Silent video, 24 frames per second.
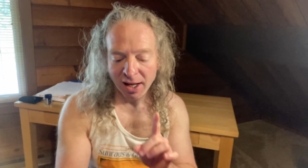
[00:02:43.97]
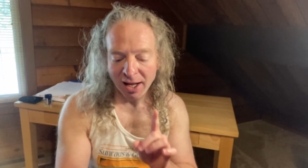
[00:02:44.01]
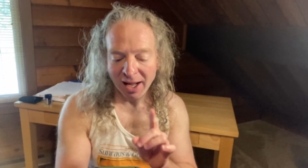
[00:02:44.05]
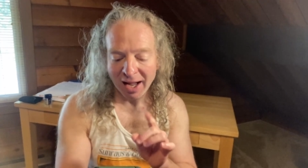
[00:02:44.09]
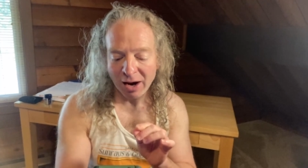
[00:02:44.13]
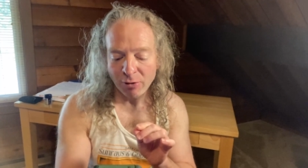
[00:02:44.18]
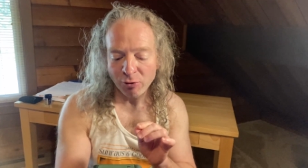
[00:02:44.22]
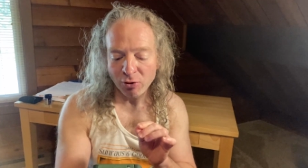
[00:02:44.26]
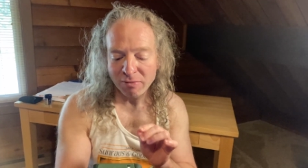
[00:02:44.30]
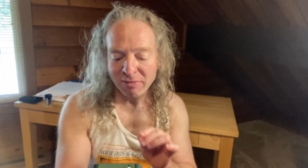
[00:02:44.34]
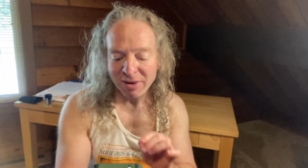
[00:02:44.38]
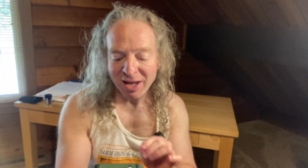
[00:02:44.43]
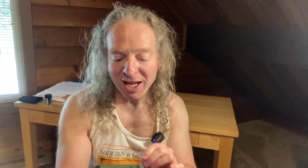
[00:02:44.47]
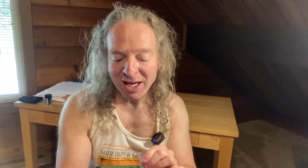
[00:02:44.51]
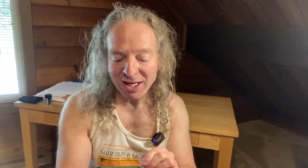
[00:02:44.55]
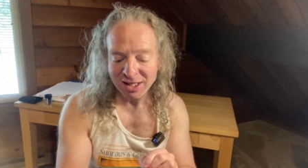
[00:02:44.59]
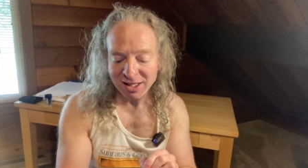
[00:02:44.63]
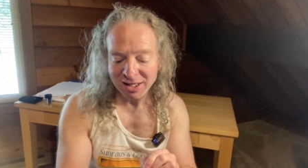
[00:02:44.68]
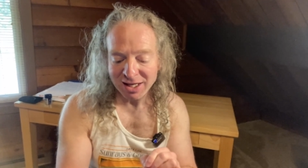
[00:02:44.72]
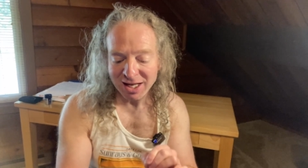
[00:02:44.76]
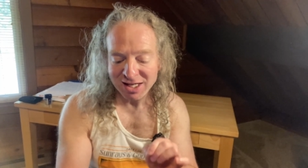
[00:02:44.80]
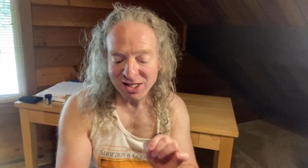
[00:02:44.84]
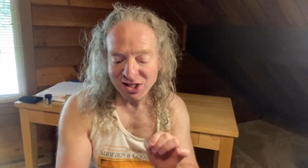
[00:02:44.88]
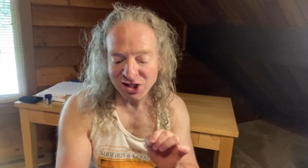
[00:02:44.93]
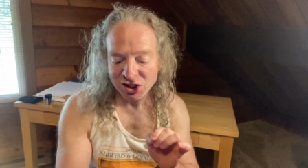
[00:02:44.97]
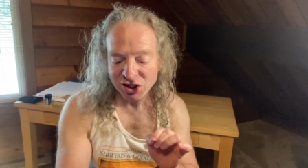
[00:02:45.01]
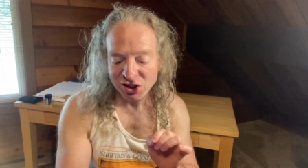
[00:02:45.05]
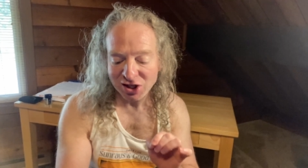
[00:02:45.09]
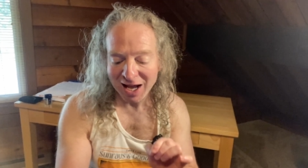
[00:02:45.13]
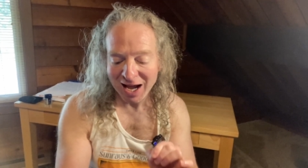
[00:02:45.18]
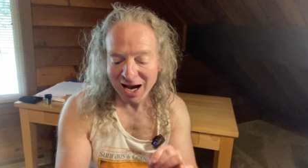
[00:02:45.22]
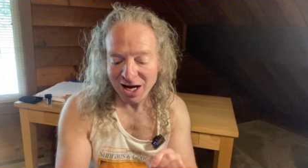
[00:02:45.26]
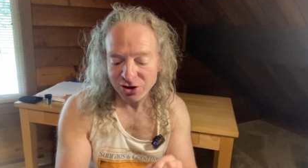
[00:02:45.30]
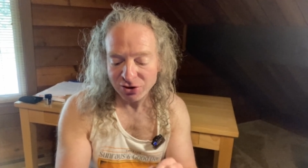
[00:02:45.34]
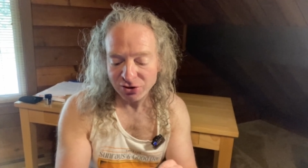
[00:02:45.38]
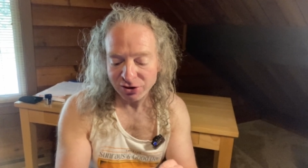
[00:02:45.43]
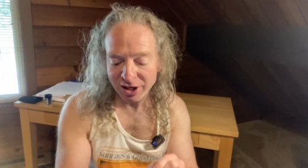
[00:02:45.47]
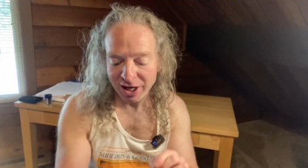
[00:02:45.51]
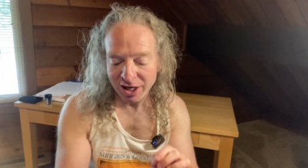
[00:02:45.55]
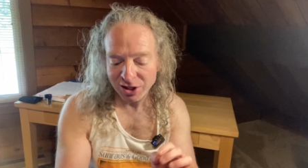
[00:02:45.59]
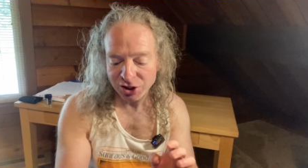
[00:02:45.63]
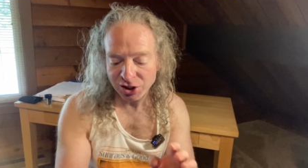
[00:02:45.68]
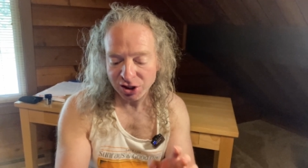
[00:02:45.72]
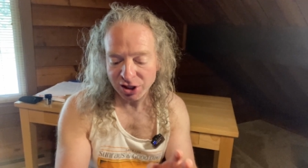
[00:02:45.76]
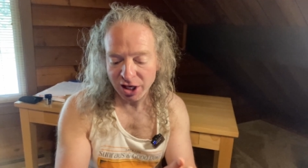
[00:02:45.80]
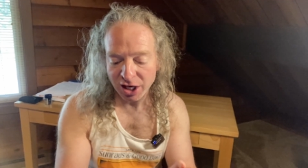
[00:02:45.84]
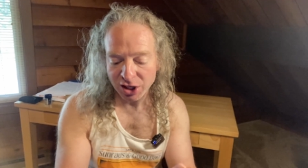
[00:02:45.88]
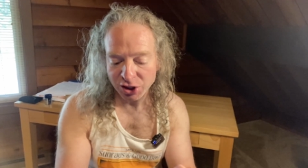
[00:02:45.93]
I remained in a standard
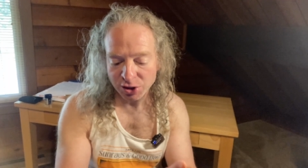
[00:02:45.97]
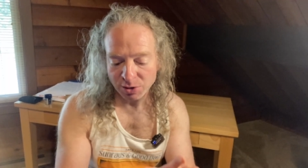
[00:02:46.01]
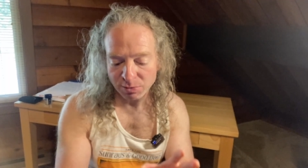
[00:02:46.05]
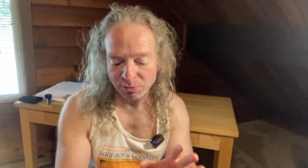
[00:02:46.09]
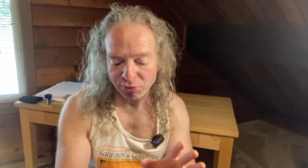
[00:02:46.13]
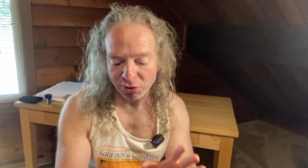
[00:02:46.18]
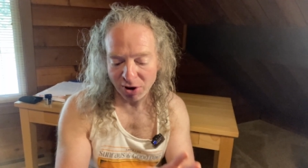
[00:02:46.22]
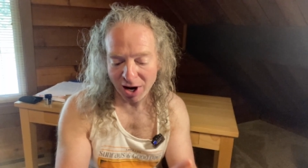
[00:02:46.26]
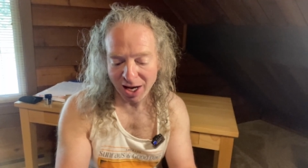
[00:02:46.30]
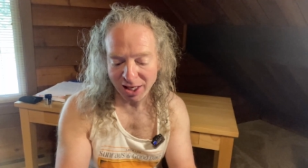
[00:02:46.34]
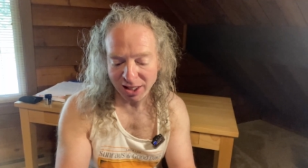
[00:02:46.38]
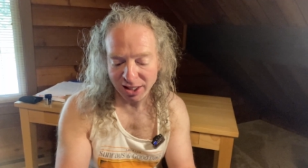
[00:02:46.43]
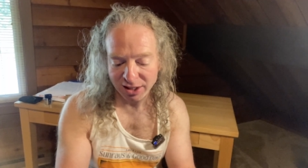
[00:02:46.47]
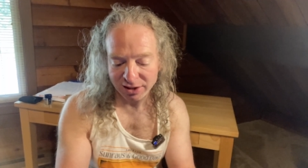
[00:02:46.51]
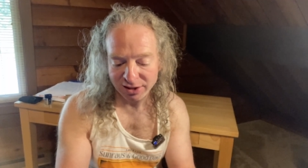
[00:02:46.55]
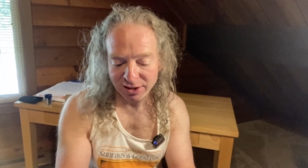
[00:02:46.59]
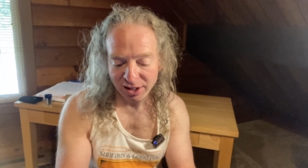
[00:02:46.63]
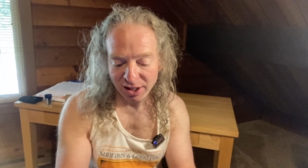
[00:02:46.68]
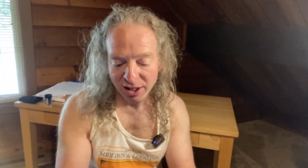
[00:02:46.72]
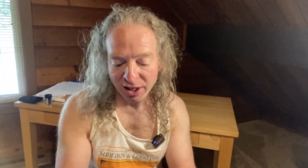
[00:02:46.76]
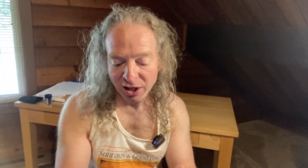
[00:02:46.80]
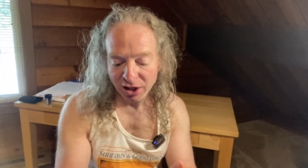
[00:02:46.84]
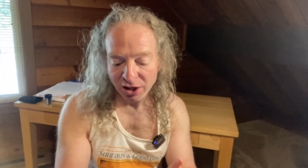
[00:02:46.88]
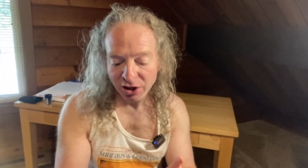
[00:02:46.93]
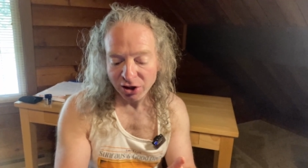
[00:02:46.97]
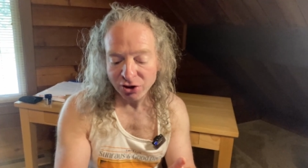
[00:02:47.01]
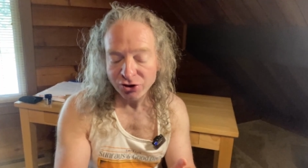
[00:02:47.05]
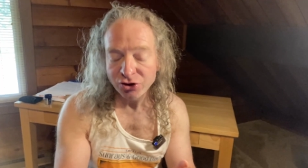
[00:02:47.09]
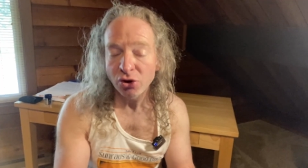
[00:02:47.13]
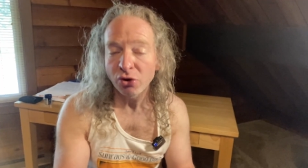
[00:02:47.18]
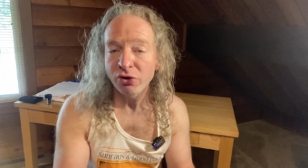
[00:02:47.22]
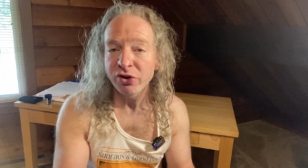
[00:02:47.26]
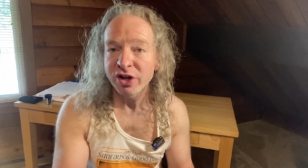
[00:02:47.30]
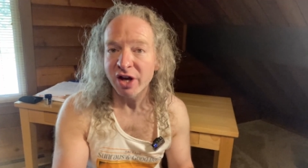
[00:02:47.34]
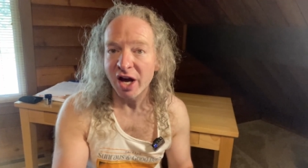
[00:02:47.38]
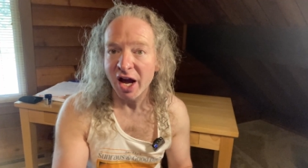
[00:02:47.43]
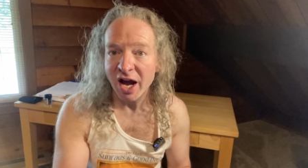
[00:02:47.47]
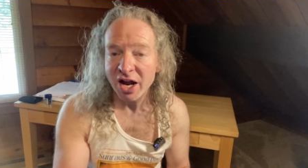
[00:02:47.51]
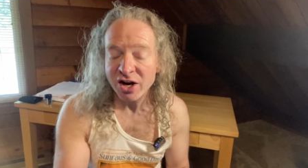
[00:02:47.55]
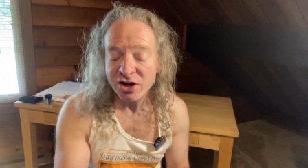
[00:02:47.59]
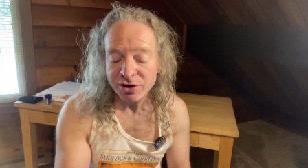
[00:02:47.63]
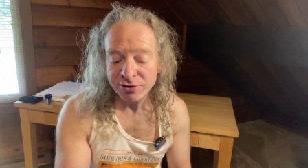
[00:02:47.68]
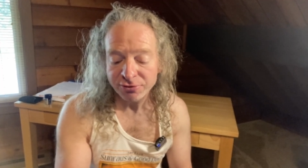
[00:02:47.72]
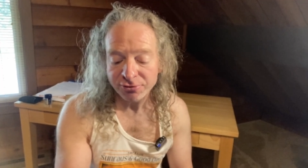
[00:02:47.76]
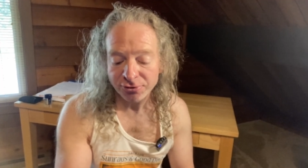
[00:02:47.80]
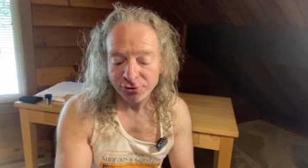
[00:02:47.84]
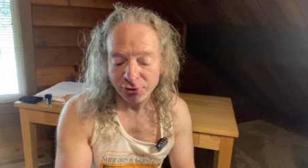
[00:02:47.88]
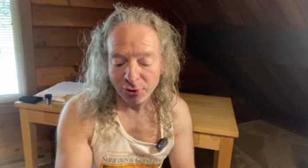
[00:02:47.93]
education bracket until the end
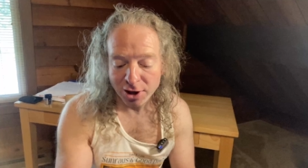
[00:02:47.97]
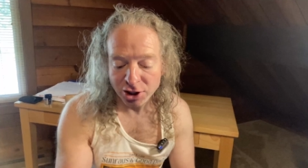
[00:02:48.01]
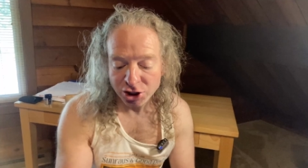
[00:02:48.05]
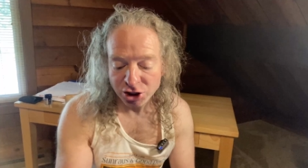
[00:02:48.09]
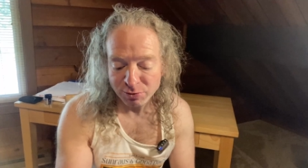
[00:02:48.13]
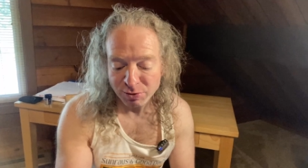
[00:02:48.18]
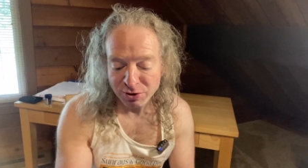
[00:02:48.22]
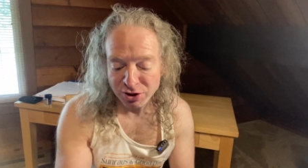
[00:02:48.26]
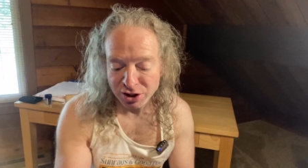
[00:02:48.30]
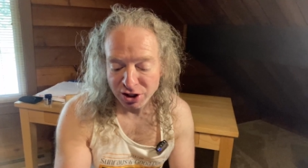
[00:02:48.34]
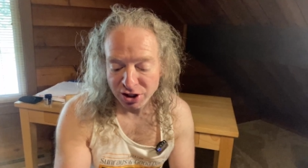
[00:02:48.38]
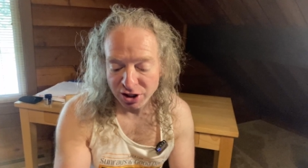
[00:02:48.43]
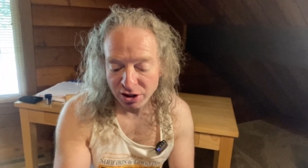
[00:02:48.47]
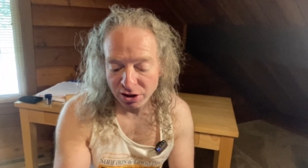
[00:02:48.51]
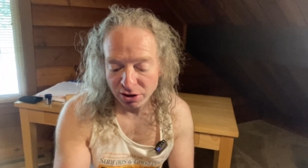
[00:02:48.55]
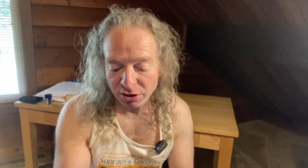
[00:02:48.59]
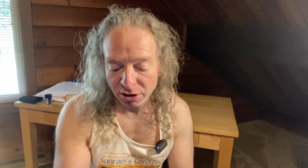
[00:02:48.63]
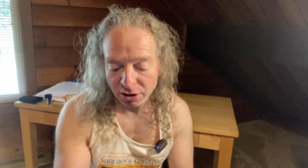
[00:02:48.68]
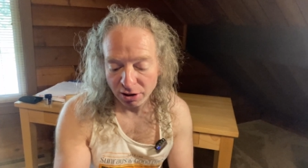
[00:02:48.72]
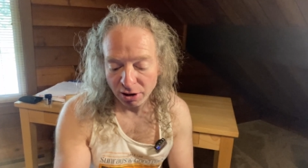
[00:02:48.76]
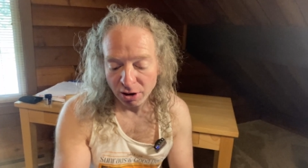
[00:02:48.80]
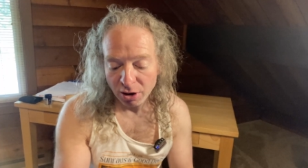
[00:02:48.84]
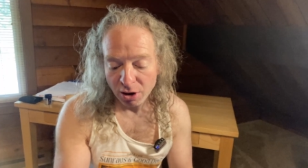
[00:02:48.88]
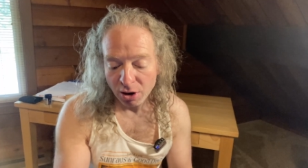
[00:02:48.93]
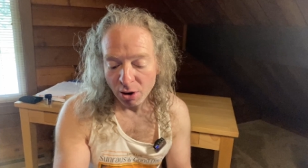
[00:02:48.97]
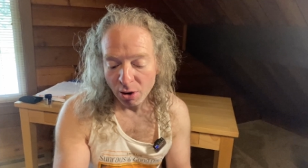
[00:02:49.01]
of freshman year,